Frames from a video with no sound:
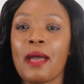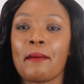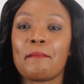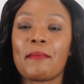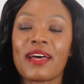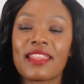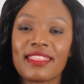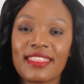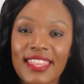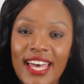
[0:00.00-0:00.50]

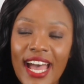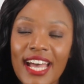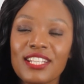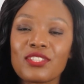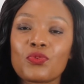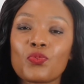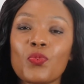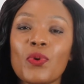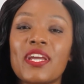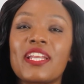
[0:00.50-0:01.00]
But
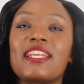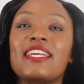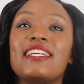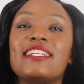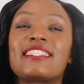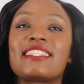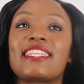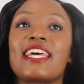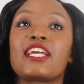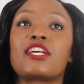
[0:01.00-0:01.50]
that's when
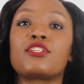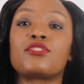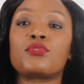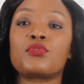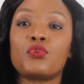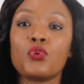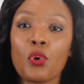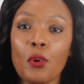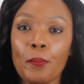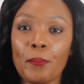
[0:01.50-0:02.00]
it's like
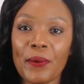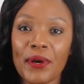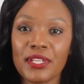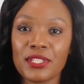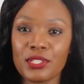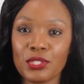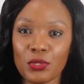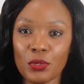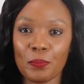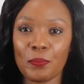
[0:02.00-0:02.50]

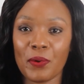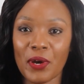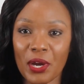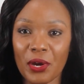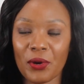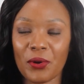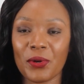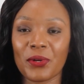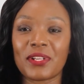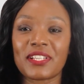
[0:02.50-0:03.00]
super
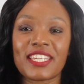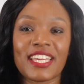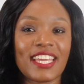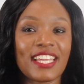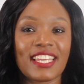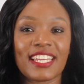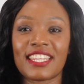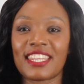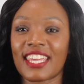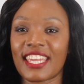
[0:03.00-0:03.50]
cold
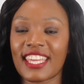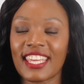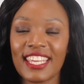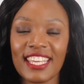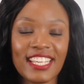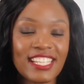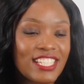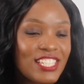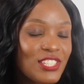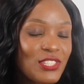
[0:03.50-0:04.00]
and the
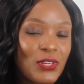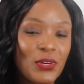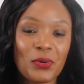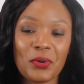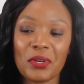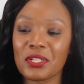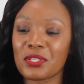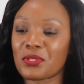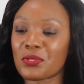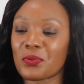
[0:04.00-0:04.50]
heat is not
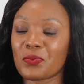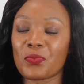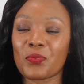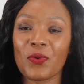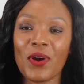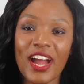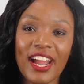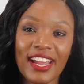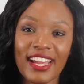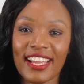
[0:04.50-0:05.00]
going to
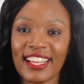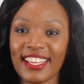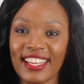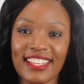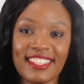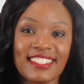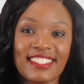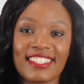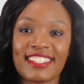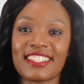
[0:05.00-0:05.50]
work
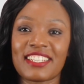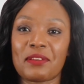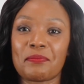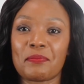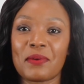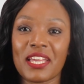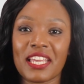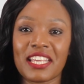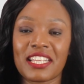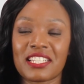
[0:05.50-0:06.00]
against it and
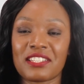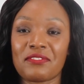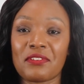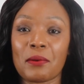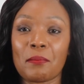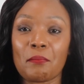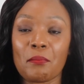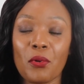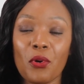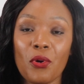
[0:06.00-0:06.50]
make it
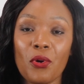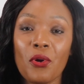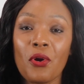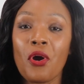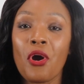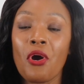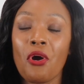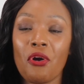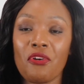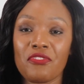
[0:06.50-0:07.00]
even more
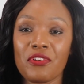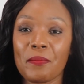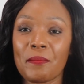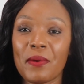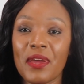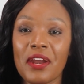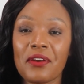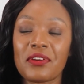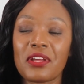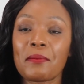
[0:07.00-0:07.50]

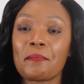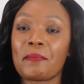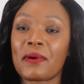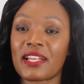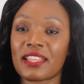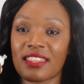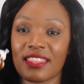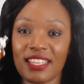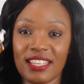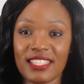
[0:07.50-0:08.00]
overbearing.
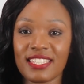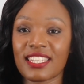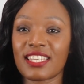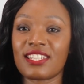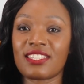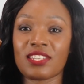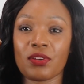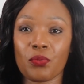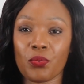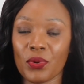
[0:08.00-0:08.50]
But this
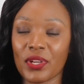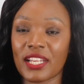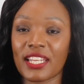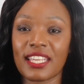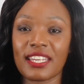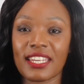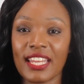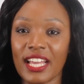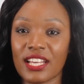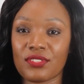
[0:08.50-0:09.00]
is a
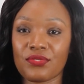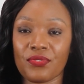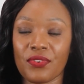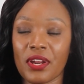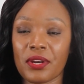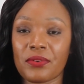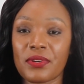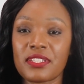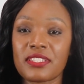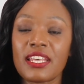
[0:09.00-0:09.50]
really nice
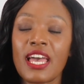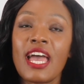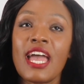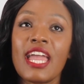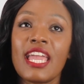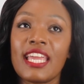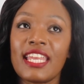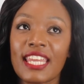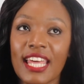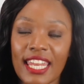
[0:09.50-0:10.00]
fragrance.
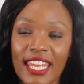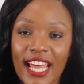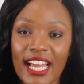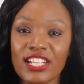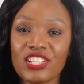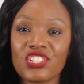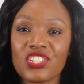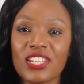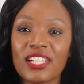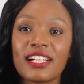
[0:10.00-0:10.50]
In a
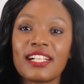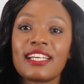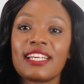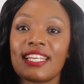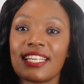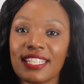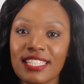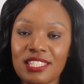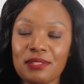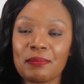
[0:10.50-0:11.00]
nutshell,
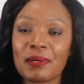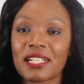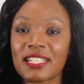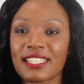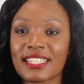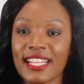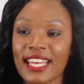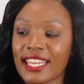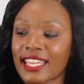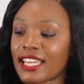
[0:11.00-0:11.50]
it
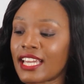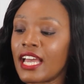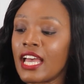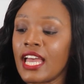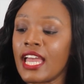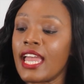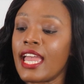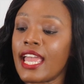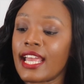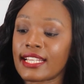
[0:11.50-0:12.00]
smells like
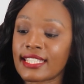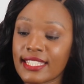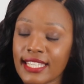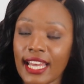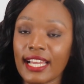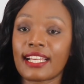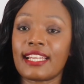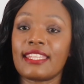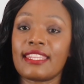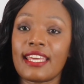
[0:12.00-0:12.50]

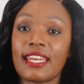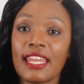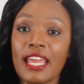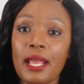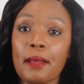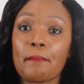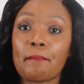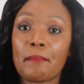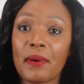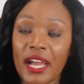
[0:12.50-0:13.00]
exactly the
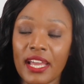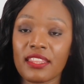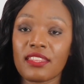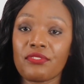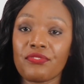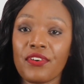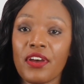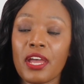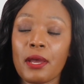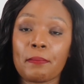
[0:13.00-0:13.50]
name, By the
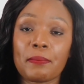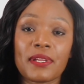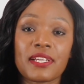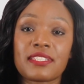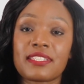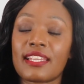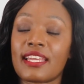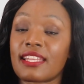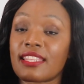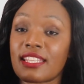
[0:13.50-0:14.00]

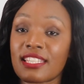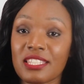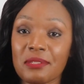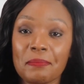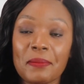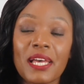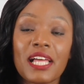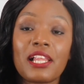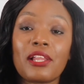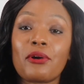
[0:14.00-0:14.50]
Fireplace, like the
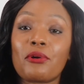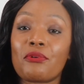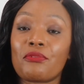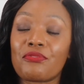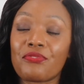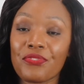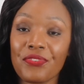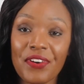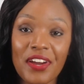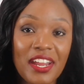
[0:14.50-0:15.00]
smell of
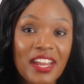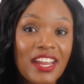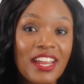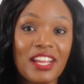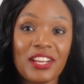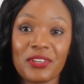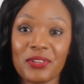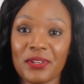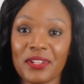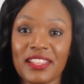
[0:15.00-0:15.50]
fire
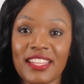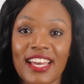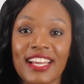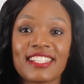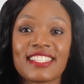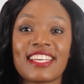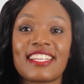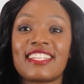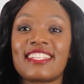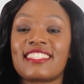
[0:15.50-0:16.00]
and all
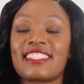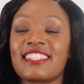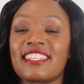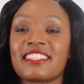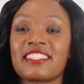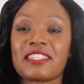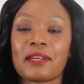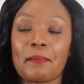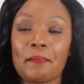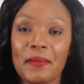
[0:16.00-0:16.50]
that, and it's
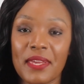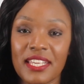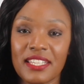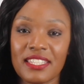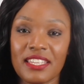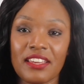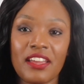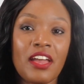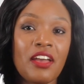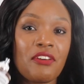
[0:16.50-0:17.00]
just
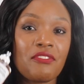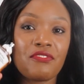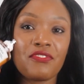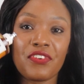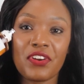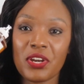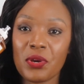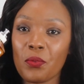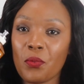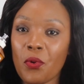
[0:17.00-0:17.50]
amazing.
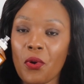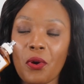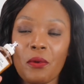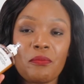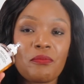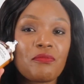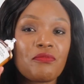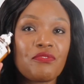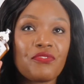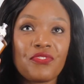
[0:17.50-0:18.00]
Very
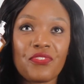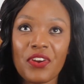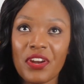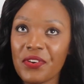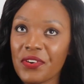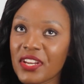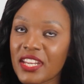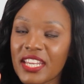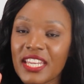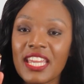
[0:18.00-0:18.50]
warm,
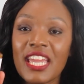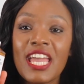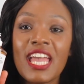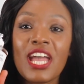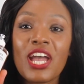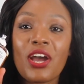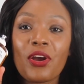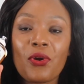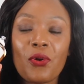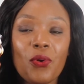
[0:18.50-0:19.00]
very
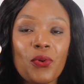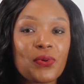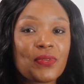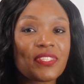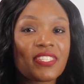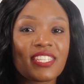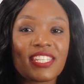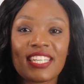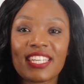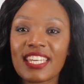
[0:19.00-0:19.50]

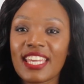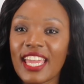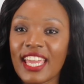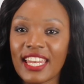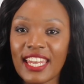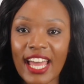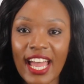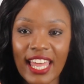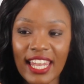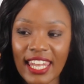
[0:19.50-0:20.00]
cozy,
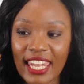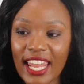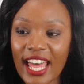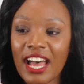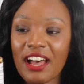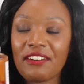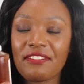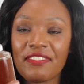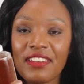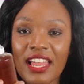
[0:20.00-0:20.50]
and I
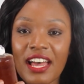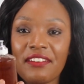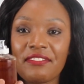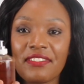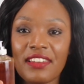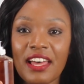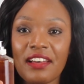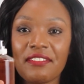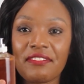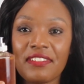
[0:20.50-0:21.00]
love, love,
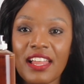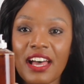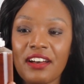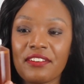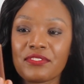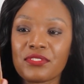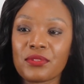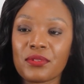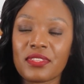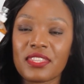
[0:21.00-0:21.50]
love,
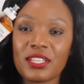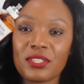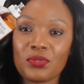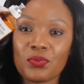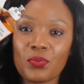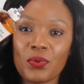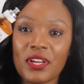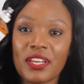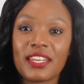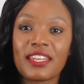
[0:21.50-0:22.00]
love. So this
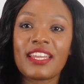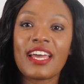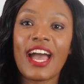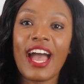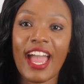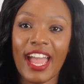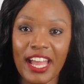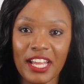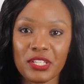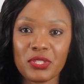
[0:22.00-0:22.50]
one, I
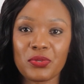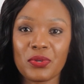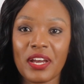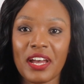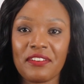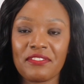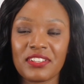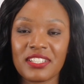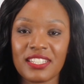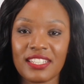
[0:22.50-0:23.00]
had to
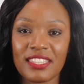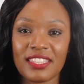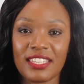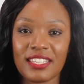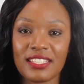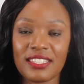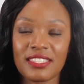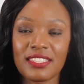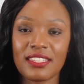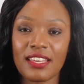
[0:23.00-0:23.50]
have it in
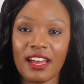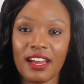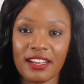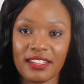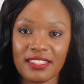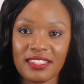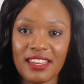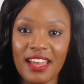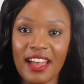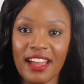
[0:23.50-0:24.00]
this
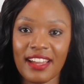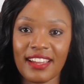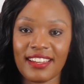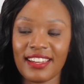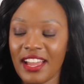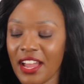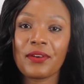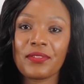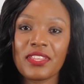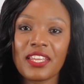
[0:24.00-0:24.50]
tag.
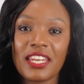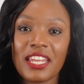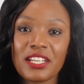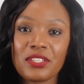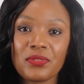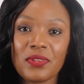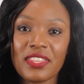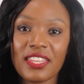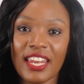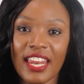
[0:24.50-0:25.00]
Now the
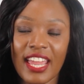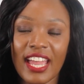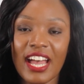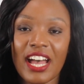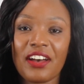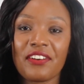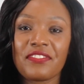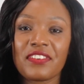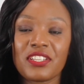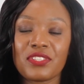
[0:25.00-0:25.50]
next one that I
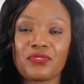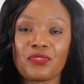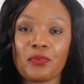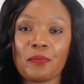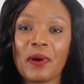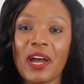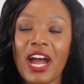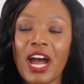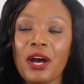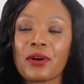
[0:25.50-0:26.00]
have is from
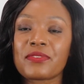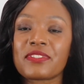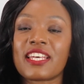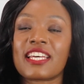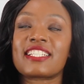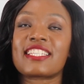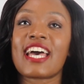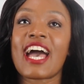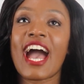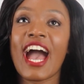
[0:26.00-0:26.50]
a house
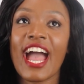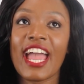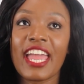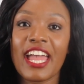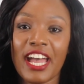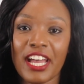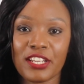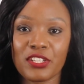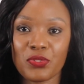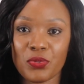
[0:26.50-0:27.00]
that I
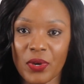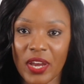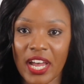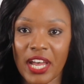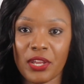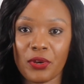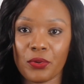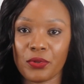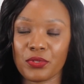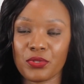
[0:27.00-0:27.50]
had to
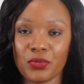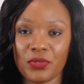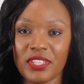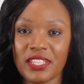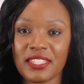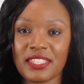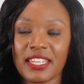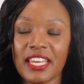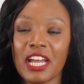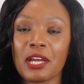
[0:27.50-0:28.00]
add on to
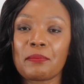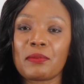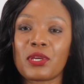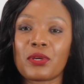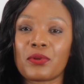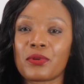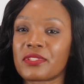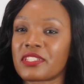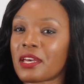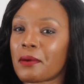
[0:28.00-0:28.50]
this tag
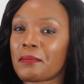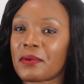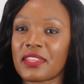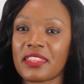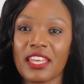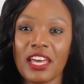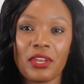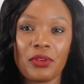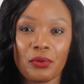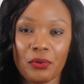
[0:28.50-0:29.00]
because I mean
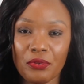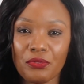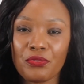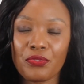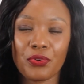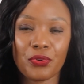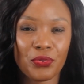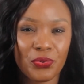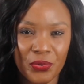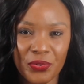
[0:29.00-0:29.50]
they're known
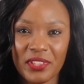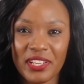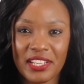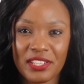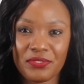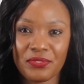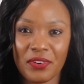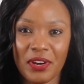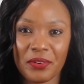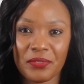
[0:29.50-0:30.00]
for
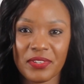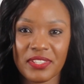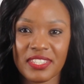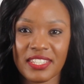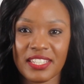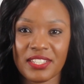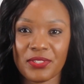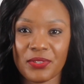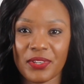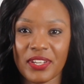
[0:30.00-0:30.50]
Ruthless
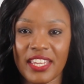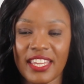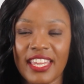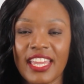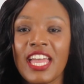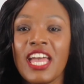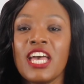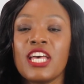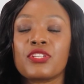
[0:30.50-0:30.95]
fragrances, okay?